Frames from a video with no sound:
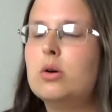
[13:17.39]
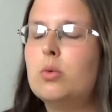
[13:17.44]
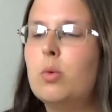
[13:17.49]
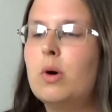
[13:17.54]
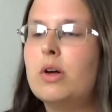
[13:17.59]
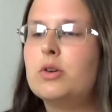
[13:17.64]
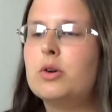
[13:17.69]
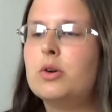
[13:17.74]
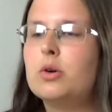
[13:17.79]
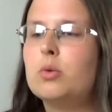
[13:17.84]

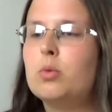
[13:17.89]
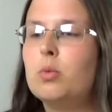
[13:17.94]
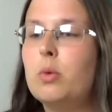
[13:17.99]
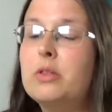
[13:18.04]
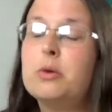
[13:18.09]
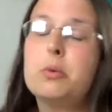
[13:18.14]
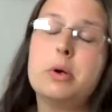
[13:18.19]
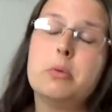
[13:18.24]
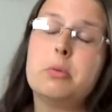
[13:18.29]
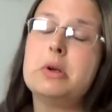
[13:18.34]
whether
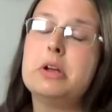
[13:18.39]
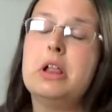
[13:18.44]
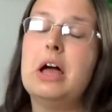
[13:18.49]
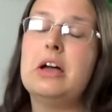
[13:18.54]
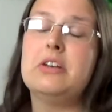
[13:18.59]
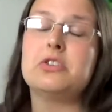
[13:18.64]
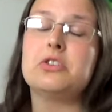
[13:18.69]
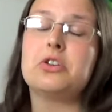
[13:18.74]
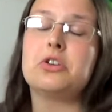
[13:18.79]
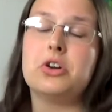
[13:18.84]
whether we
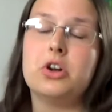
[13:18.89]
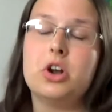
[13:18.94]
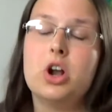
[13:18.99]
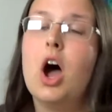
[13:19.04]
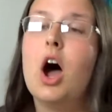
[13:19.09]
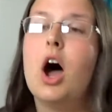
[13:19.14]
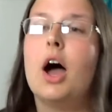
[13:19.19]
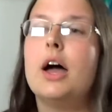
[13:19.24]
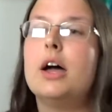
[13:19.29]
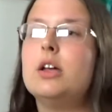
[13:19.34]
realize it or
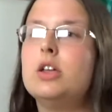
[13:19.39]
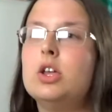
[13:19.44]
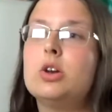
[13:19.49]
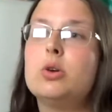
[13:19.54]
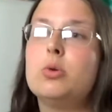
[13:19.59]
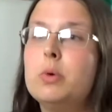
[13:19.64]
not you